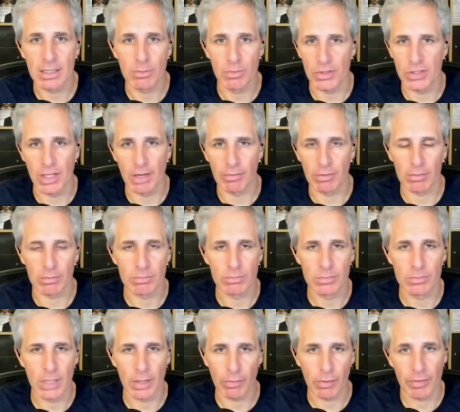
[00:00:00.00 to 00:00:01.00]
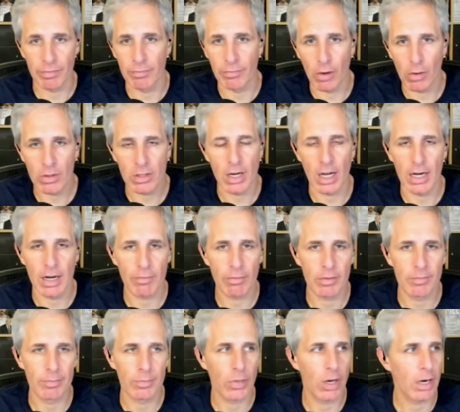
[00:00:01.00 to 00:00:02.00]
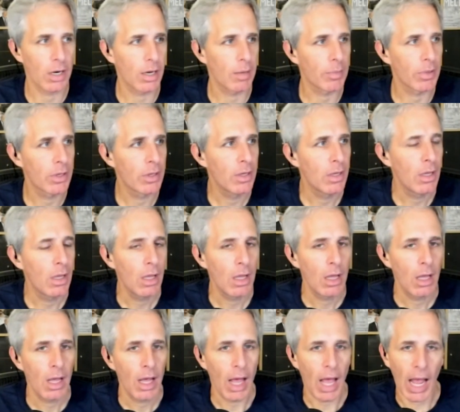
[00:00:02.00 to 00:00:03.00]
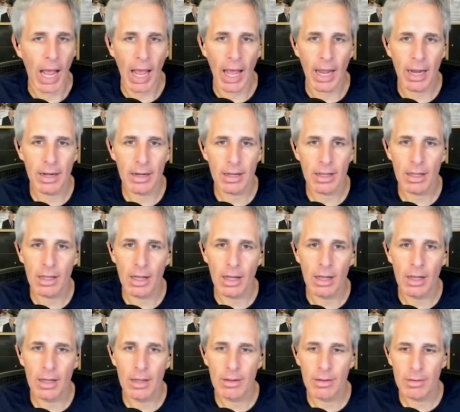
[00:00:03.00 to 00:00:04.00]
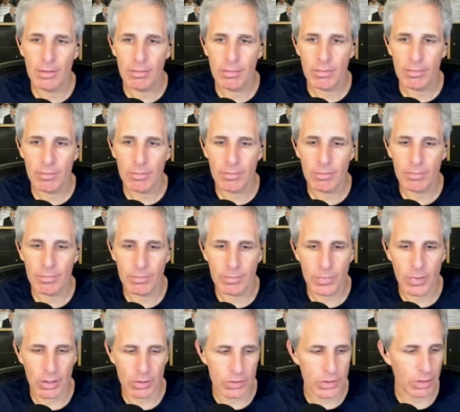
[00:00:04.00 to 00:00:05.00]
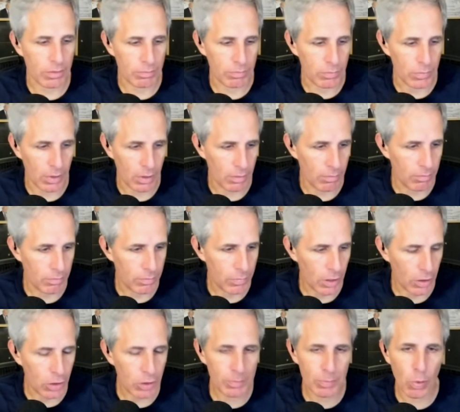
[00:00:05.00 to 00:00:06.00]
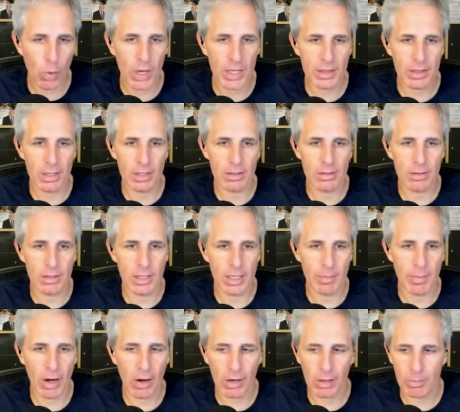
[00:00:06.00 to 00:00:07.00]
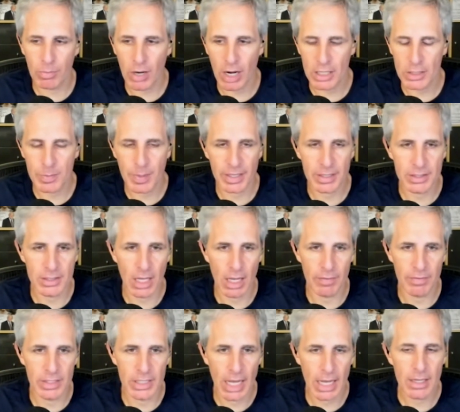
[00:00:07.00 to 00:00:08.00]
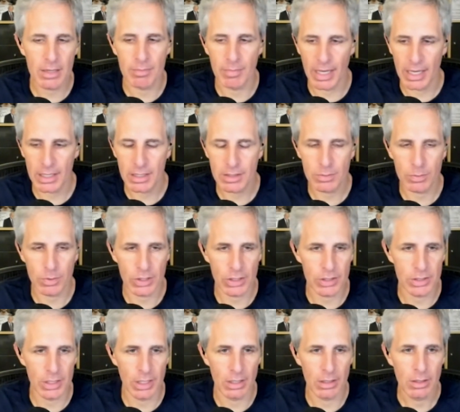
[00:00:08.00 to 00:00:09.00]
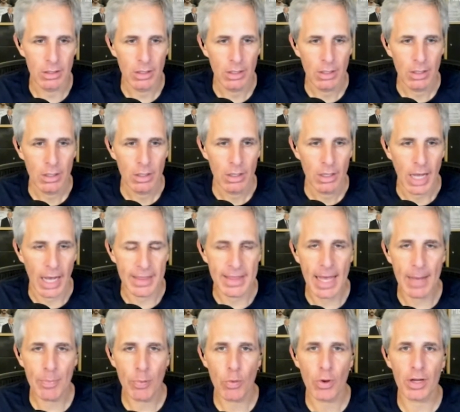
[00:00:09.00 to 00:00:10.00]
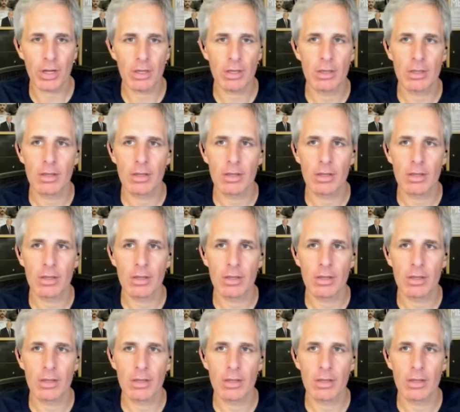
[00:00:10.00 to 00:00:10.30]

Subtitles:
It was never even voted on, never even brought up. And there's a good point that the American Prospect's David Dayan makes, which is that at that point,